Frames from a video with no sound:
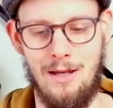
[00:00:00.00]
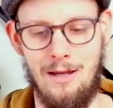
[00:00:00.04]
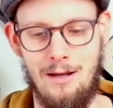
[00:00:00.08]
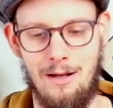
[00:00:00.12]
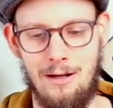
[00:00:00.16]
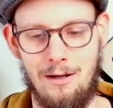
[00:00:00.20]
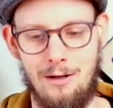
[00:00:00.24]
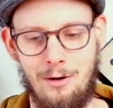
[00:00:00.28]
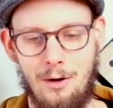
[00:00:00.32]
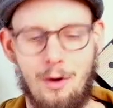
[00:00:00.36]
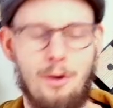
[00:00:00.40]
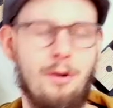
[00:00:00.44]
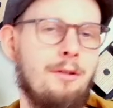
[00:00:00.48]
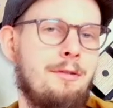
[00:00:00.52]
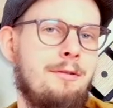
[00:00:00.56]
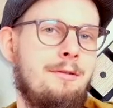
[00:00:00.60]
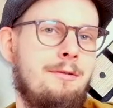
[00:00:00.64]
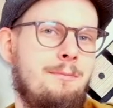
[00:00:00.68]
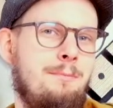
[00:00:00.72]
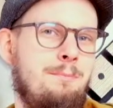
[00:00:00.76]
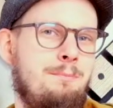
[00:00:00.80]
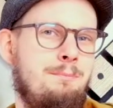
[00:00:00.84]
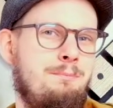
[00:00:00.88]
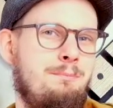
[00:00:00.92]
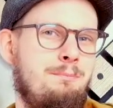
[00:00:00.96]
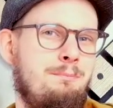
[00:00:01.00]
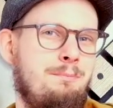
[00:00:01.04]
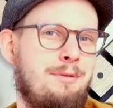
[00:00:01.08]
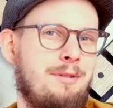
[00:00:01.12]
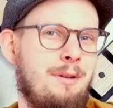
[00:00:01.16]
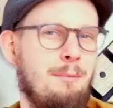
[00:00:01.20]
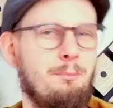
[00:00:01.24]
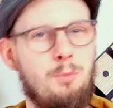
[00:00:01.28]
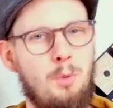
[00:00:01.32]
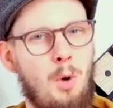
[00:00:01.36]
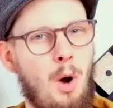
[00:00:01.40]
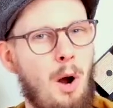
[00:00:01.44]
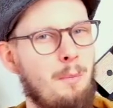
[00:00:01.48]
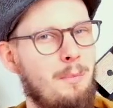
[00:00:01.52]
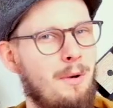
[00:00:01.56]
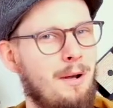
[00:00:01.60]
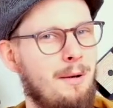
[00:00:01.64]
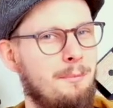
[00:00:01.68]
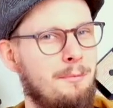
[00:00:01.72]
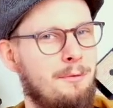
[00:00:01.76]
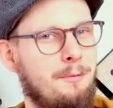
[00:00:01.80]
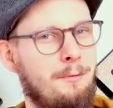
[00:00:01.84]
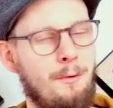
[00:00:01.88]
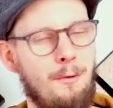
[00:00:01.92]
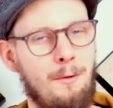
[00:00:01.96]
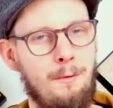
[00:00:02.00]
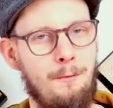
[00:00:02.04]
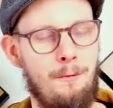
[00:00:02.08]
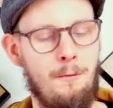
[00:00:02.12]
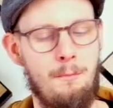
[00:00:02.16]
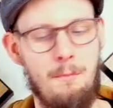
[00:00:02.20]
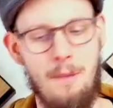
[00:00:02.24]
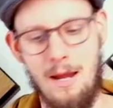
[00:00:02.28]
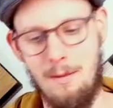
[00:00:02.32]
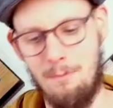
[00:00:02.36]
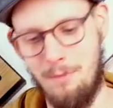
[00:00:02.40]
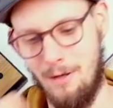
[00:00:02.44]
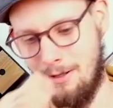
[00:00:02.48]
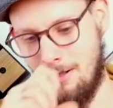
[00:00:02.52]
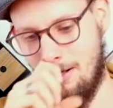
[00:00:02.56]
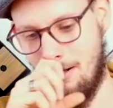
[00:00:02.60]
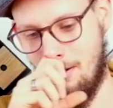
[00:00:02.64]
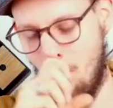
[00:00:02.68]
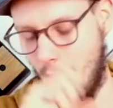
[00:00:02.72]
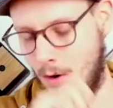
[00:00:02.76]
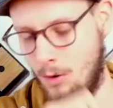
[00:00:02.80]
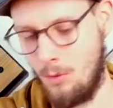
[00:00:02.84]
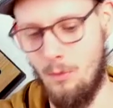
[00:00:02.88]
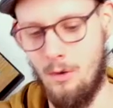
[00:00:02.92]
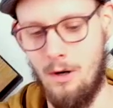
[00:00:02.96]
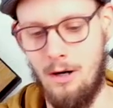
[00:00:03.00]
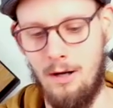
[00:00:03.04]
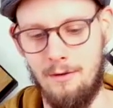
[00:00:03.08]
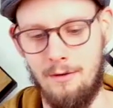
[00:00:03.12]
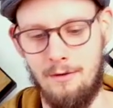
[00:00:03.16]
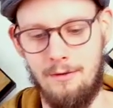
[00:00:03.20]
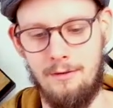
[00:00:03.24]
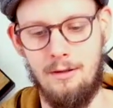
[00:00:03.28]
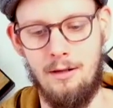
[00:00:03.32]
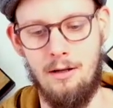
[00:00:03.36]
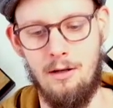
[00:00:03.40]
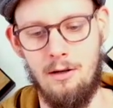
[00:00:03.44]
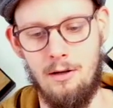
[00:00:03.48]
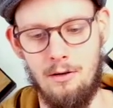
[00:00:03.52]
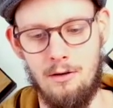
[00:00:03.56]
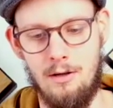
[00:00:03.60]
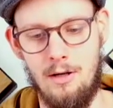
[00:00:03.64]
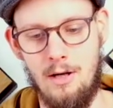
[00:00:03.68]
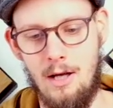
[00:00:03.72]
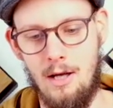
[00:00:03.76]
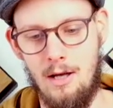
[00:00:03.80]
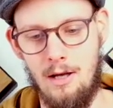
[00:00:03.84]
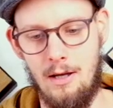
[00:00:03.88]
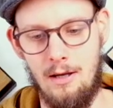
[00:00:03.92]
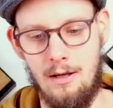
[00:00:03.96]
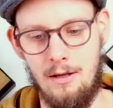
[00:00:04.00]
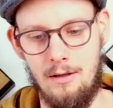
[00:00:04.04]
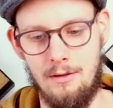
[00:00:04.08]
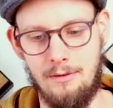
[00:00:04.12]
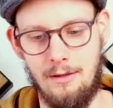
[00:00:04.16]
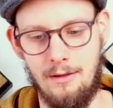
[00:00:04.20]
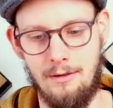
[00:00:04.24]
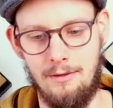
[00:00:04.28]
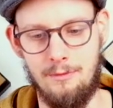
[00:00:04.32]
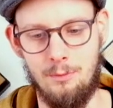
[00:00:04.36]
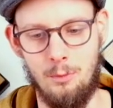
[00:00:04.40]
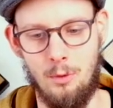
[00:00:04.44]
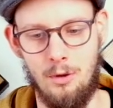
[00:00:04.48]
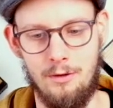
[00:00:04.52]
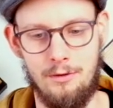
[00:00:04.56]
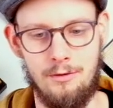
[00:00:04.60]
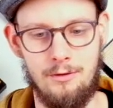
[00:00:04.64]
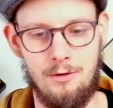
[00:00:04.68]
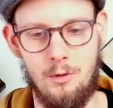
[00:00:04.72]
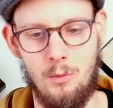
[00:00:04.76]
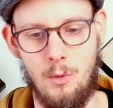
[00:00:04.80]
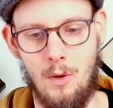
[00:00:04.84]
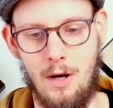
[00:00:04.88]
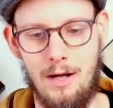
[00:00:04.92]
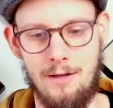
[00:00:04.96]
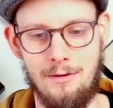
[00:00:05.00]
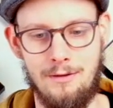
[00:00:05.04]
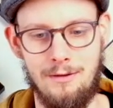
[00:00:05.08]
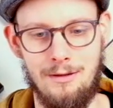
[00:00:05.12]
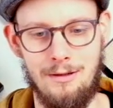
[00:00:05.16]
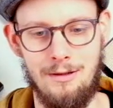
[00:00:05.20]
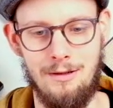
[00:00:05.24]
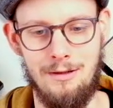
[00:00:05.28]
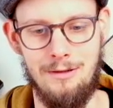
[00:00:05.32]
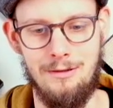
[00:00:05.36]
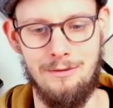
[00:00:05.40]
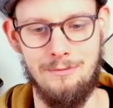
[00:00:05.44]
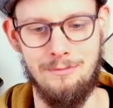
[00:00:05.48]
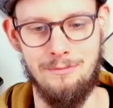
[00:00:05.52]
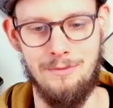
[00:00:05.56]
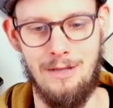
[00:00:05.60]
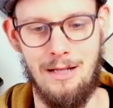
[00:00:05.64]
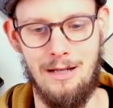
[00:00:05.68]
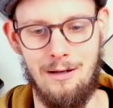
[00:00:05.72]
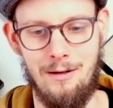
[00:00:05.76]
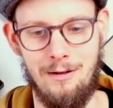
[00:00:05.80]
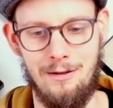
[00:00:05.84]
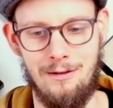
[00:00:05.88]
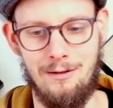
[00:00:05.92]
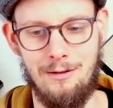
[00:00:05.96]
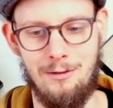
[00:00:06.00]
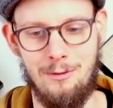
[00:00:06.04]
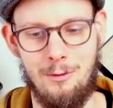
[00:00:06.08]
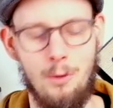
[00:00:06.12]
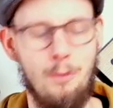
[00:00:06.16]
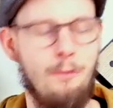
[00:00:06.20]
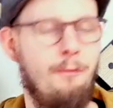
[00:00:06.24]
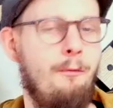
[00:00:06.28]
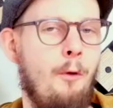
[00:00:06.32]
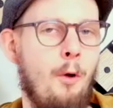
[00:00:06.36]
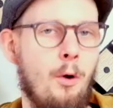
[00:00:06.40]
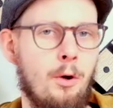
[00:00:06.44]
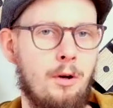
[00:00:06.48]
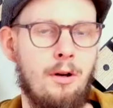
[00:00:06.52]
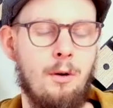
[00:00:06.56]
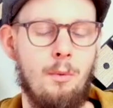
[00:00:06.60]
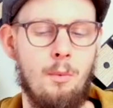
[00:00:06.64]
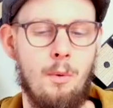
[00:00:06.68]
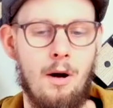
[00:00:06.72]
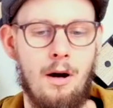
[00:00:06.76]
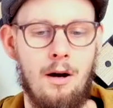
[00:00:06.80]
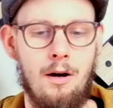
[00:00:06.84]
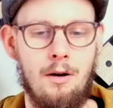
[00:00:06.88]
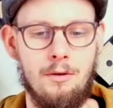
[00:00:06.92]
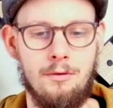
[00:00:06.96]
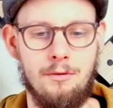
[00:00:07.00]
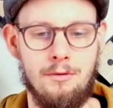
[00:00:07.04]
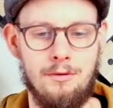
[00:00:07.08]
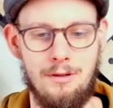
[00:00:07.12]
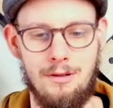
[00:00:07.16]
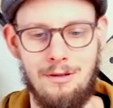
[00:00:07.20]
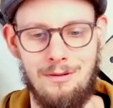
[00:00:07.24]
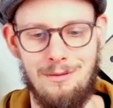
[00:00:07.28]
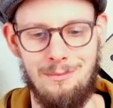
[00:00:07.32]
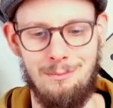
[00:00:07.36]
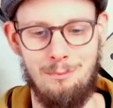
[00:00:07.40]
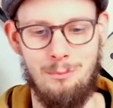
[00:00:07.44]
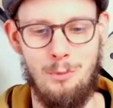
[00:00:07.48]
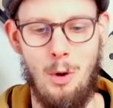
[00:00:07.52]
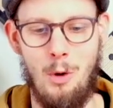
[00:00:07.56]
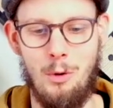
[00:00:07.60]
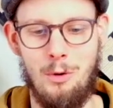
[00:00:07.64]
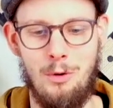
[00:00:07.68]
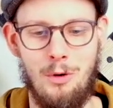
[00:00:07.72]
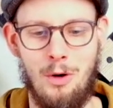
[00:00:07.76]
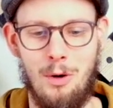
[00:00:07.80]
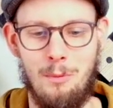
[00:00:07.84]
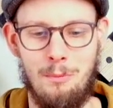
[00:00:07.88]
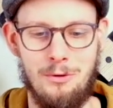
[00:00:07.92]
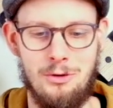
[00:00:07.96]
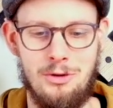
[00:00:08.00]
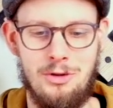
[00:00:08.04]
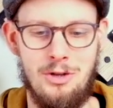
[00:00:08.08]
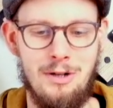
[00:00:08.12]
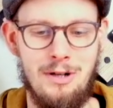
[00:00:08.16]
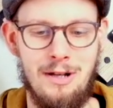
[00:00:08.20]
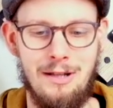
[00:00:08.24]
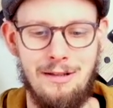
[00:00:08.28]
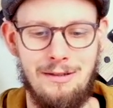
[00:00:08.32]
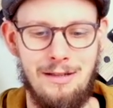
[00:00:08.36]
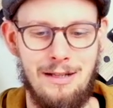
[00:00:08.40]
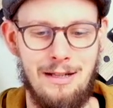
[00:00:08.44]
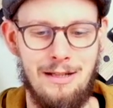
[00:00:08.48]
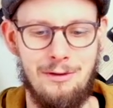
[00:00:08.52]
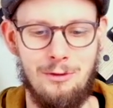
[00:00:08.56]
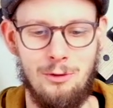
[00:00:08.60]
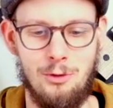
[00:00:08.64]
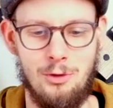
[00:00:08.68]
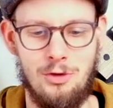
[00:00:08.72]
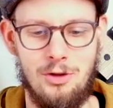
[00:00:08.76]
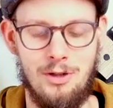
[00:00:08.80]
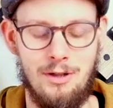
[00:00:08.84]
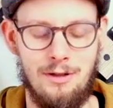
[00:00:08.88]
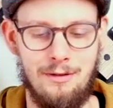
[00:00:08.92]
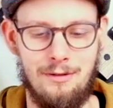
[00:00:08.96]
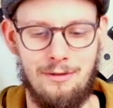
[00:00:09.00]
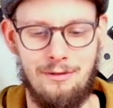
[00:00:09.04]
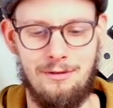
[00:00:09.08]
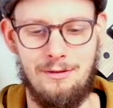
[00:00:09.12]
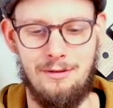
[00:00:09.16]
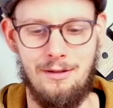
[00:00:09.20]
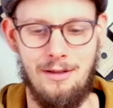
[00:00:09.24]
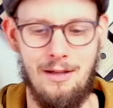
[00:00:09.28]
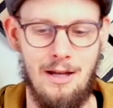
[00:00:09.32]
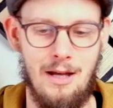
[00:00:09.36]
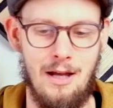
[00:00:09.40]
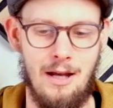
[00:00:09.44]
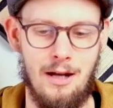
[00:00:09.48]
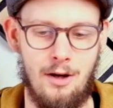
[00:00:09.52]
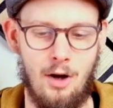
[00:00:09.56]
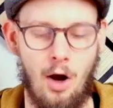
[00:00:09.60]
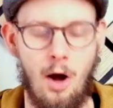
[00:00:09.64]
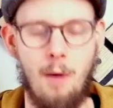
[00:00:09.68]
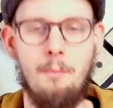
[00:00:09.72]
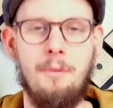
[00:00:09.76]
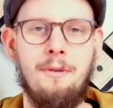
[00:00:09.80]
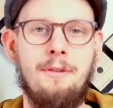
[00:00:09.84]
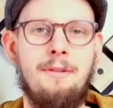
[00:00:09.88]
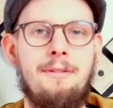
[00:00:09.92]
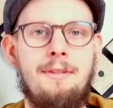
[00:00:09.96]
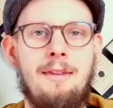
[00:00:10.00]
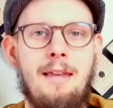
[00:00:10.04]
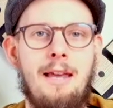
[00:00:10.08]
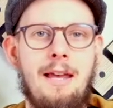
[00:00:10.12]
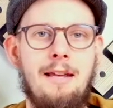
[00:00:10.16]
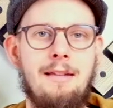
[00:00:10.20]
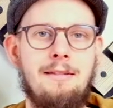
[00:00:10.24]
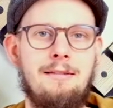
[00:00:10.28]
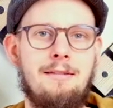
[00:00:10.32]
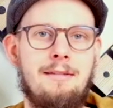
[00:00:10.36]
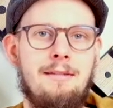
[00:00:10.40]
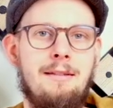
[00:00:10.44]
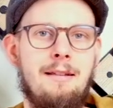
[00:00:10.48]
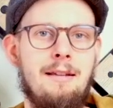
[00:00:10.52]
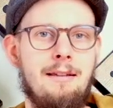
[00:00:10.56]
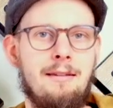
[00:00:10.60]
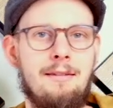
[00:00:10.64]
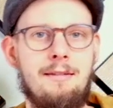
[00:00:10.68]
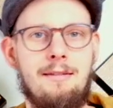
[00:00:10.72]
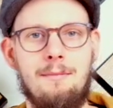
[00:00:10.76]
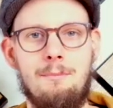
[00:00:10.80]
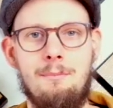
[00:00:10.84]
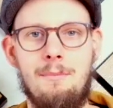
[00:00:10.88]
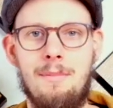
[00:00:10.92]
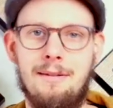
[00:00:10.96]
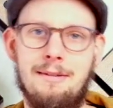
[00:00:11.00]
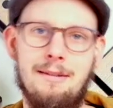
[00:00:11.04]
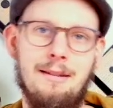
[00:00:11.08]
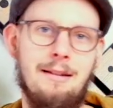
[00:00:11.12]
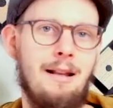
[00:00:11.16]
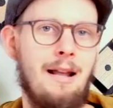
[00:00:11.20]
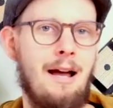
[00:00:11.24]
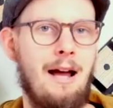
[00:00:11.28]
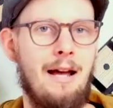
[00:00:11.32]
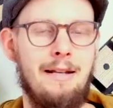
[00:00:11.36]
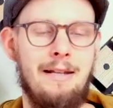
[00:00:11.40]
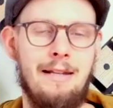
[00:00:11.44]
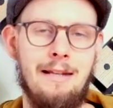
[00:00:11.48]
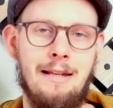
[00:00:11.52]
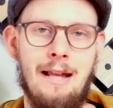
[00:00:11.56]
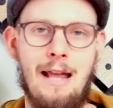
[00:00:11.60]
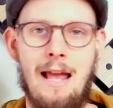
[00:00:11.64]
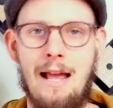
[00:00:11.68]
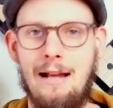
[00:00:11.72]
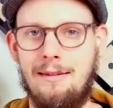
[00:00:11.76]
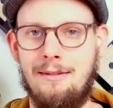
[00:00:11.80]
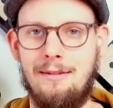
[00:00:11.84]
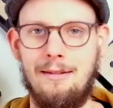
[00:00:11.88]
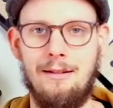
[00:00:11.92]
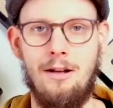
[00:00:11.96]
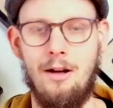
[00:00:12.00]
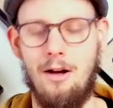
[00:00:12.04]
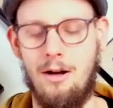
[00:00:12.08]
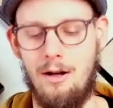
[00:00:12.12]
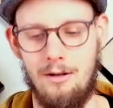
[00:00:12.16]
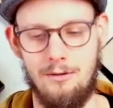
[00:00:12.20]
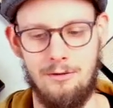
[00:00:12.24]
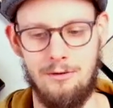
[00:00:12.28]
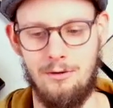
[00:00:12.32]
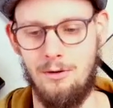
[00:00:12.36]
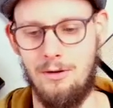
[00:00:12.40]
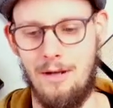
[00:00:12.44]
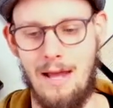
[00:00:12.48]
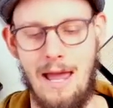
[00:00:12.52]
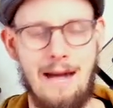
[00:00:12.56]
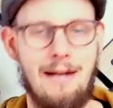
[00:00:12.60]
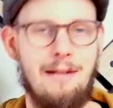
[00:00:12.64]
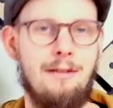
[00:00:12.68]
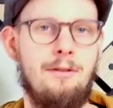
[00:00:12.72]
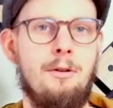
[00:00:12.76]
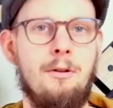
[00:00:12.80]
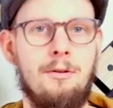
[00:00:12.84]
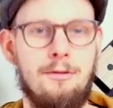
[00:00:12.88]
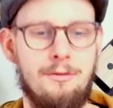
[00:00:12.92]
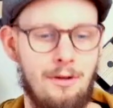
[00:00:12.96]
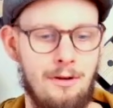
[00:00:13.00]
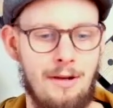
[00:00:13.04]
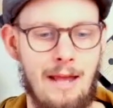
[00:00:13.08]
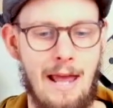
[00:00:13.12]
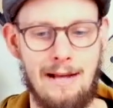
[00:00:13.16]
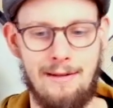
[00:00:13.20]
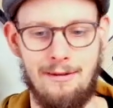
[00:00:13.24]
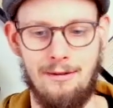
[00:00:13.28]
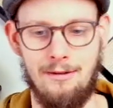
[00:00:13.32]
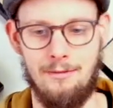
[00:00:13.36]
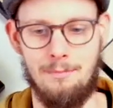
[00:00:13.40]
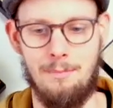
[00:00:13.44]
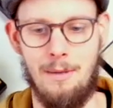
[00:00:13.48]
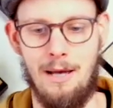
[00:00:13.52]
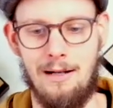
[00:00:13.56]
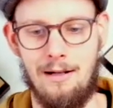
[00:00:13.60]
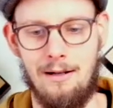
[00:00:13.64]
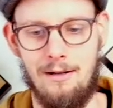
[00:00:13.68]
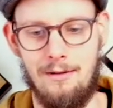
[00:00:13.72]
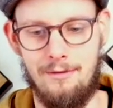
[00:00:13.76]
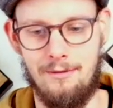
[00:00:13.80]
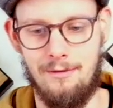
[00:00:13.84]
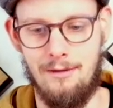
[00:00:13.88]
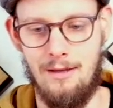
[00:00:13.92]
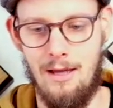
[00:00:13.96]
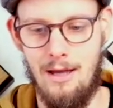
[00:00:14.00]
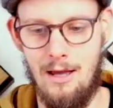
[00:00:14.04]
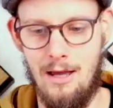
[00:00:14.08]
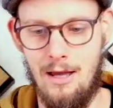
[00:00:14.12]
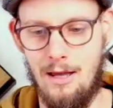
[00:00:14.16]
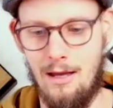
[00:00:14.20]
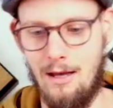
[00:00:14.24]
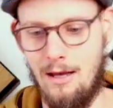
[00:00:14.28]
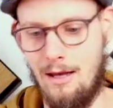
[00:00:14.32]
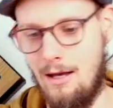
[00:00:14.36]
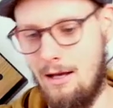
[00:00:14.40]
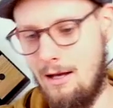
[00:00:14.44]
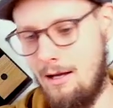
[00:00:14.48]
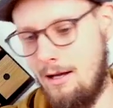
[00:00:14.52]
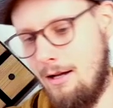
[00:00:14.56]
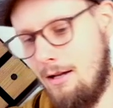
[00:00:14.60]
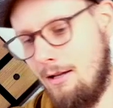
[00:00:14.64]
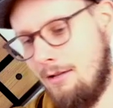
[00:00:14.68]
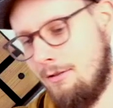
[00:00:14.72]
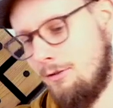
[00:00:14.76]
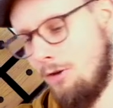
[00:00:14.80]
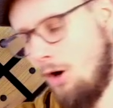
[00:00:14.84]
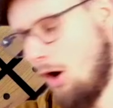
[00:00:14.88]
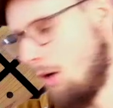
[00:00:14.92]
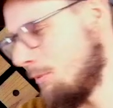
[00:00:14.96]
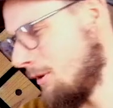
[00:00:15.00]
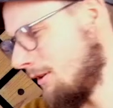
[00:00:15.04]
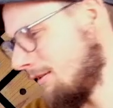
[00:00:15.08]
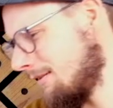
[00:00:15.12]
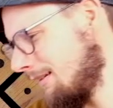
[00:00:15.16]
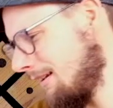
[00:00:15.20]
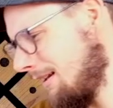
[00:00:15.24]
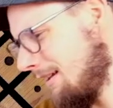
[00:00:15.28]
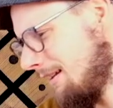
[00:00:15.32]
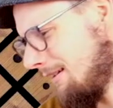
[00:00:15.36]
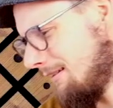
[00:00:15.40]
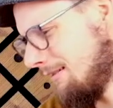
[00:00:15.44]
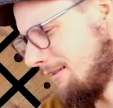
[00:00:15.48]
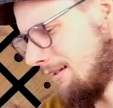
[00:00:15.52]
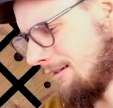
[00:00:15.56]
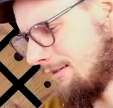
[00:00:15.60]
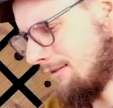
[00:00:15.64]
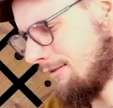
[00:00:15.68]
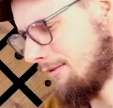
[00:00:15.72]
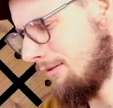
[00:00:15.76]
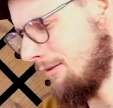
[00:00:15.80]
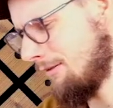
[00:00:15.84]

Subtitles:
caused some problems for people in the long run. So this was quite a cool workaround, a broken opportunity to just compensate this misaligning hexagon connectors on Axis pedals. And obviously this